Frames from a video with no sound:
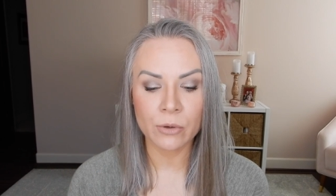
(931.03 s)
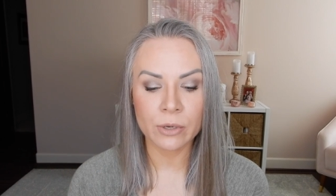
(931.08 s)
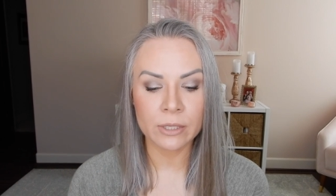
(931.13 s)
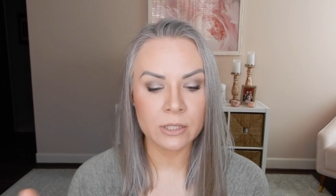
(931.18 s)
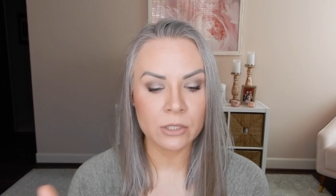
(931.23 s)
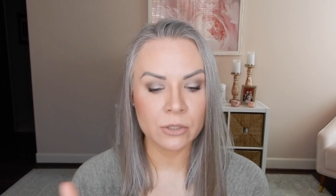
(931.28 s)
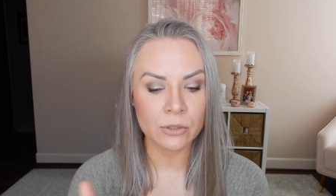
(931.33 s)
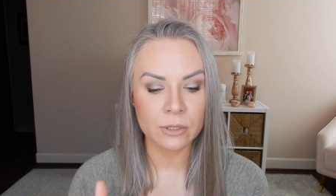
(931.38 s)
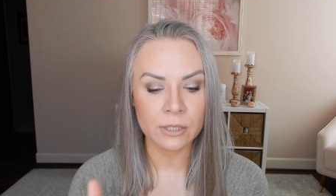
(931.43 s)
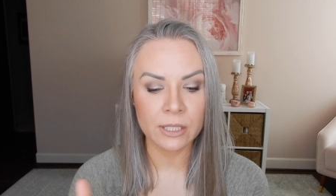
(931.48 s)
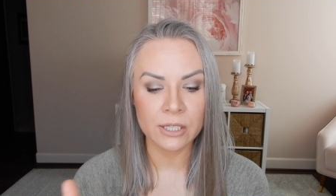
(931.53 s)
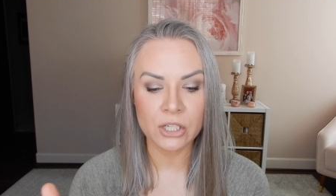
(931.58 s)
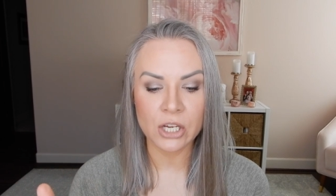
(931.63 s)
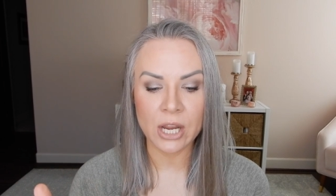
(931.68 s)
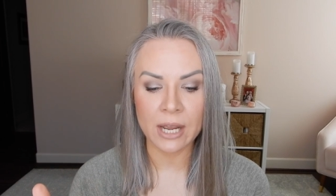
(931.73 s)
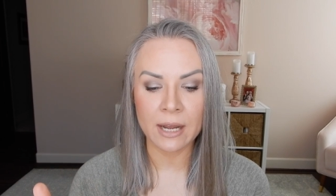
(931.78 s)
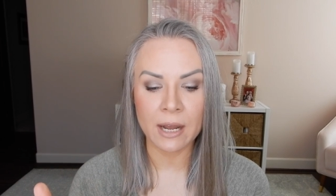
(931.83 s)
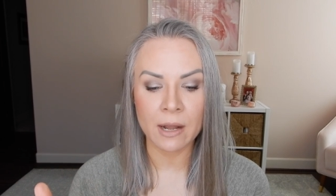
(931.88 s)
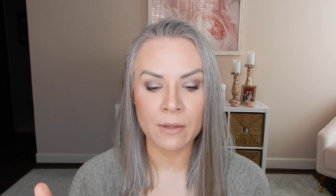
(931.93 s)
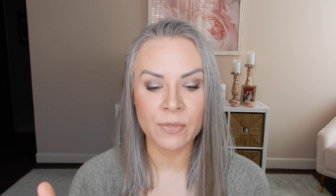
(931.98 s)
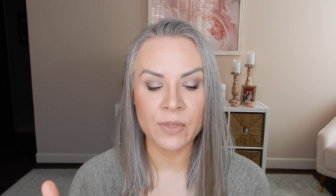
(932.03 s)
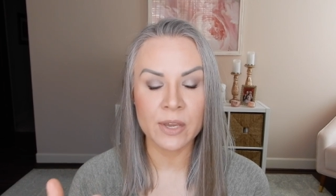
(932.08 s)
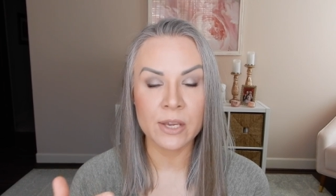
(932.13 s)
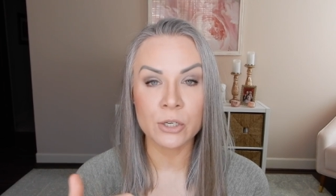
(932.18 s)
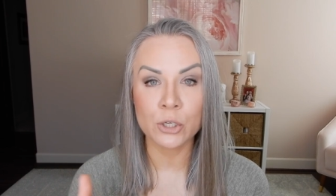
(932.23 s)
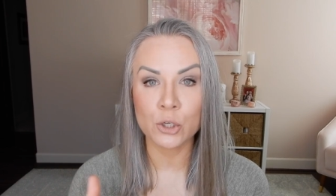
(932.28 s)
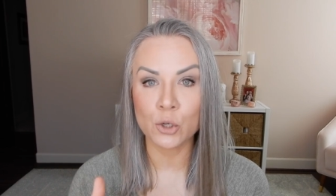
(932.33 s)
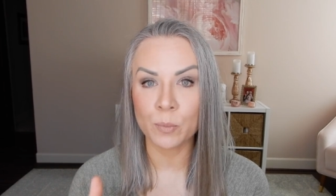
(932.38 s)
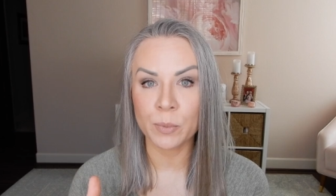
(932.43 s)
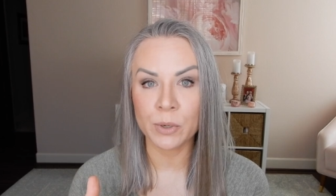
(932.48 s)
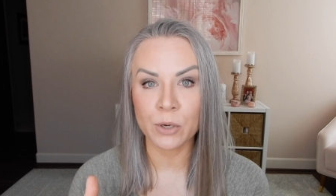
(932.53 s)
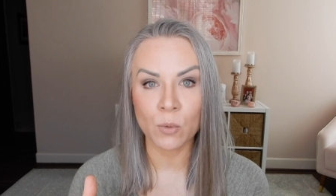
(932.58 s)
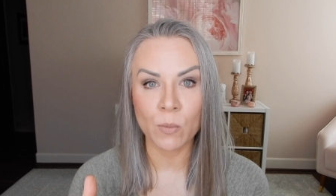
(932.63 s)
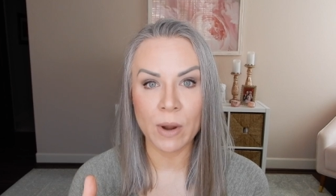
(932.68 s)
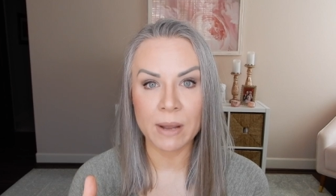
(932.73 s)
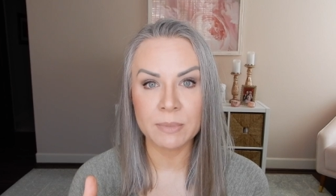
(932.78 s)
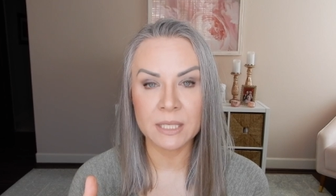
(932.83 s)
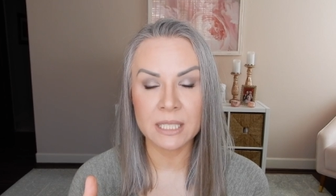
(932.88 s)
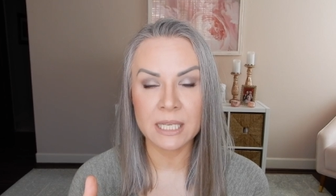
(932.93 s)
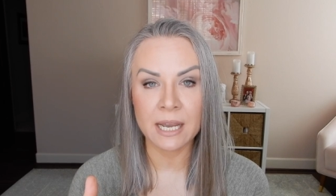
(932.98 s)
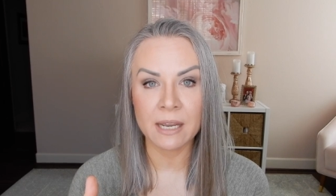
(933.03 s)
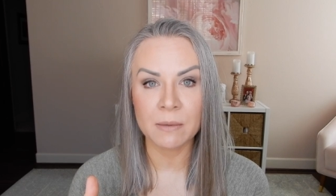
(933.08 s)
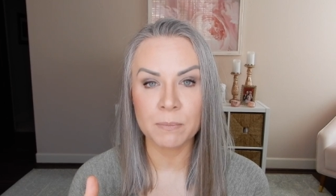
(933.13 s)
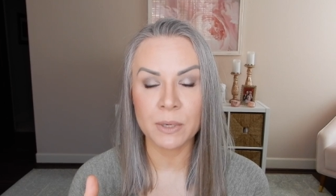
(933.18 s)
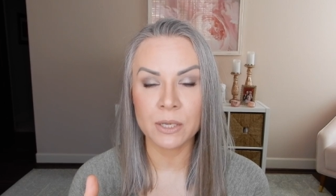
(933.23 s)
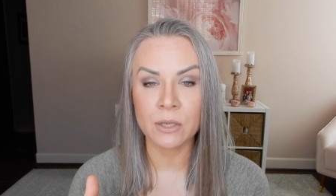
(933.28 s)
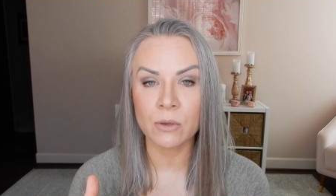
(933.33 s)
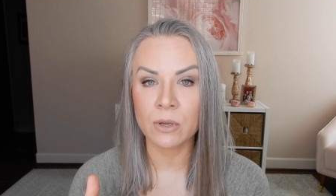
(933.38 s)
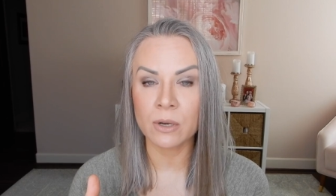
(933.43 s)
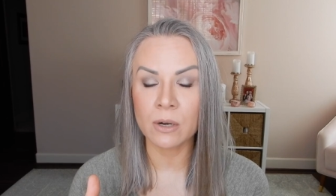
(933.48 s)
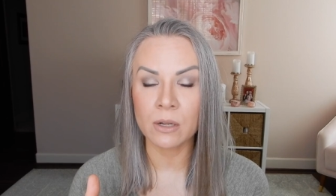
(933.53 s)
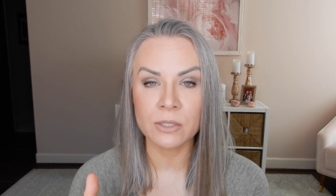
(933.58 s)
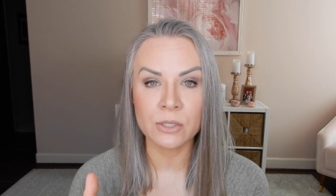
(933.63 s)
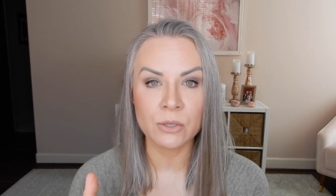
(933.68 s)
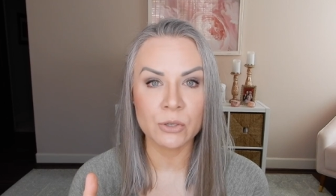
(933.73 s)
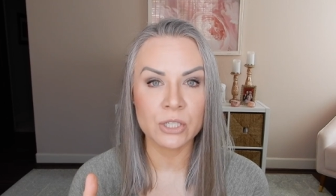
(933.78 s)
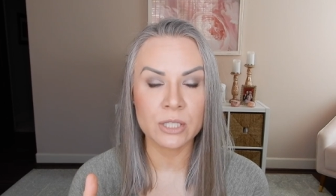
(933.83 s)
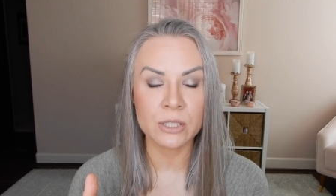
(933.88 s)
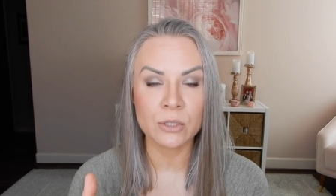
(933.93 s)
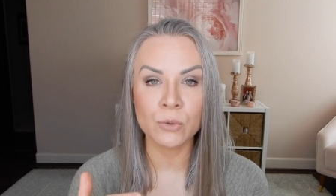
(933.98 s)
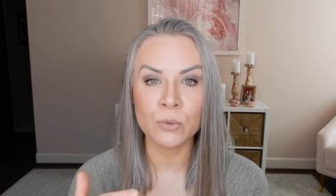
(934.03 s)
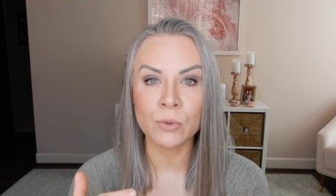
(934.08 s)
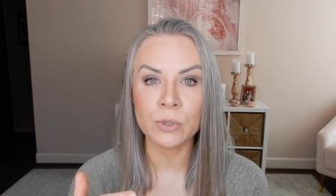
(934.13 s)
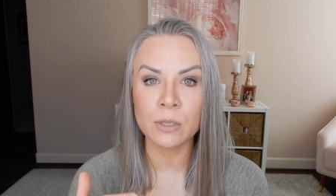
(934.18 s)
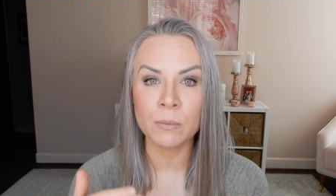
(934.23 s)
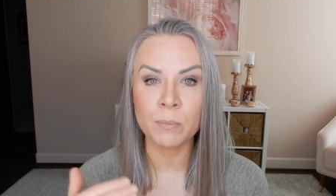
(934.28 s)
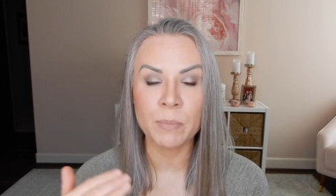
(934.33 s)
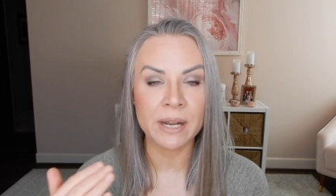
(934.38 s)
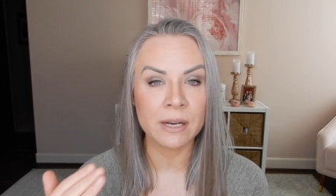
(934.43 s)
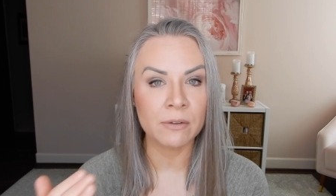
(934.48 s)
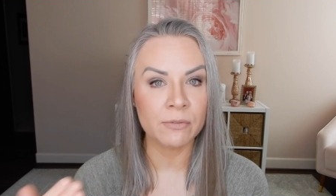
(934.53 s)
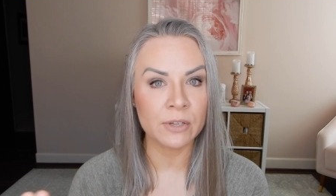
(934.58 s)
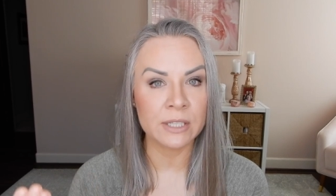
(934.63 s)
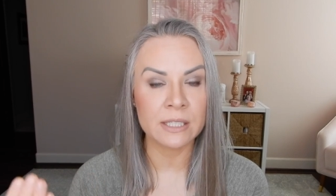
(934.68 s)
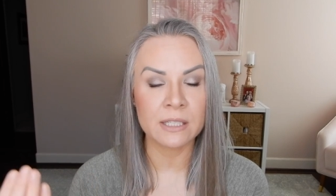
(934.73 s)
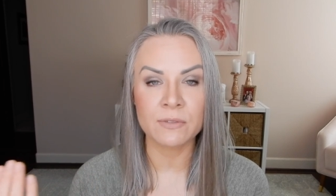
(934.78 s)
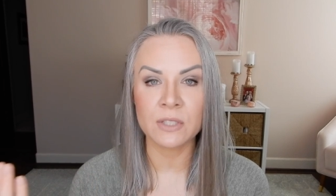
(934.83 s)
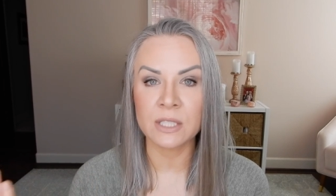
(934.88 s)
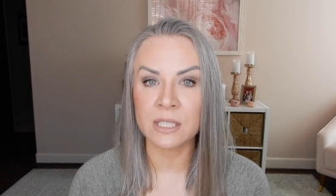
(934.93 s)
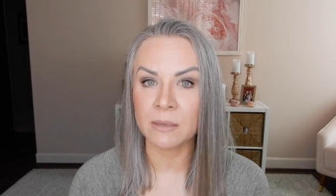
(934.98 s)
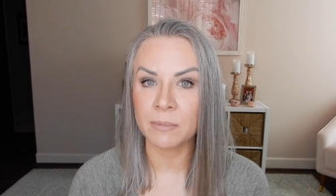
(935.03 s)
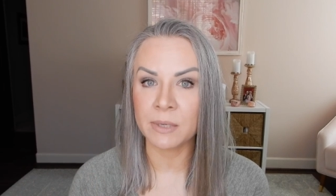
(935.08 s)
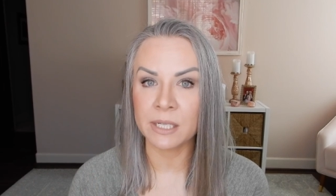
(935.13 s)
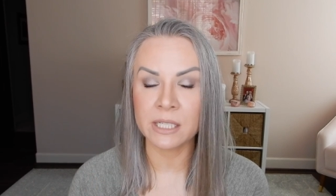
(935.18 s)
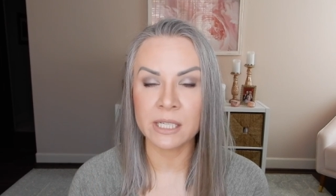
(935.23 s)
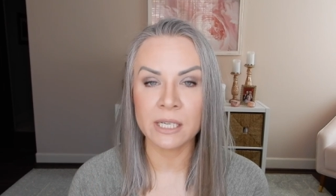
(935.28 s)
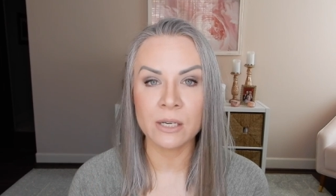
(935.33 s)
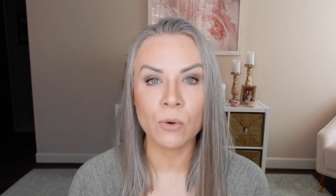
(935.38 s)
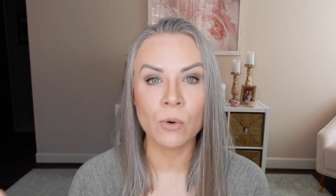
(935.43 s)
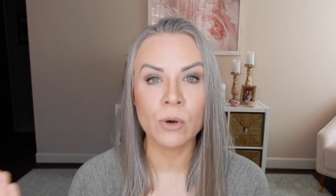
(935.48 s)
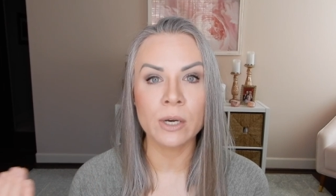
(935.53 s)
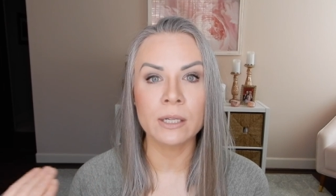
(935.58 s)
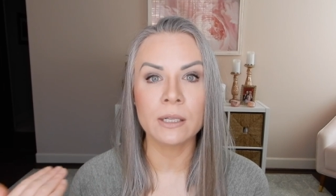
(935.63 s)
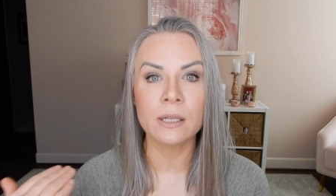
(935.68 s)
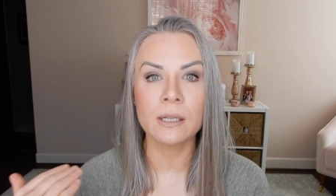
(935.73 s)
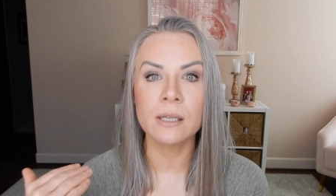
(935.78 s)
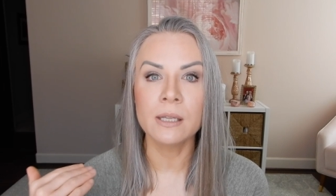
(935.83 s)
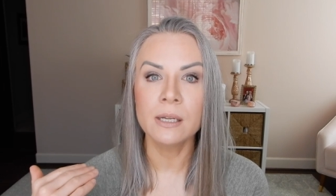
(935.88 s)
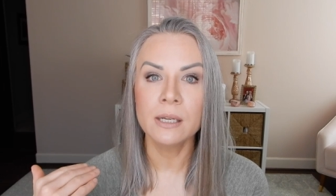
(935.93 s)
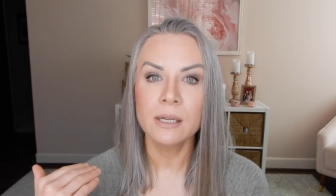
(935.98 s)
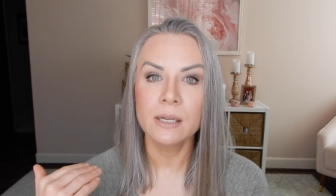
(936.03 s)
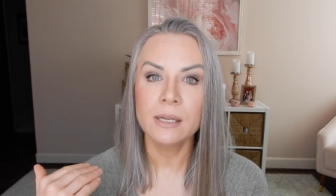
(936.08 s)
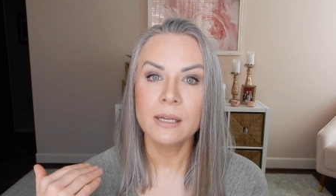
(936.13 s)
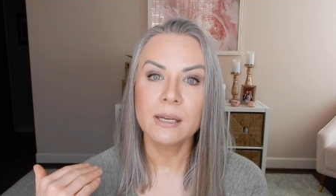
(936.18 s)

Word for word: You can certainly check out the Jupiter website, but you can also just Google benefits of CBD oil.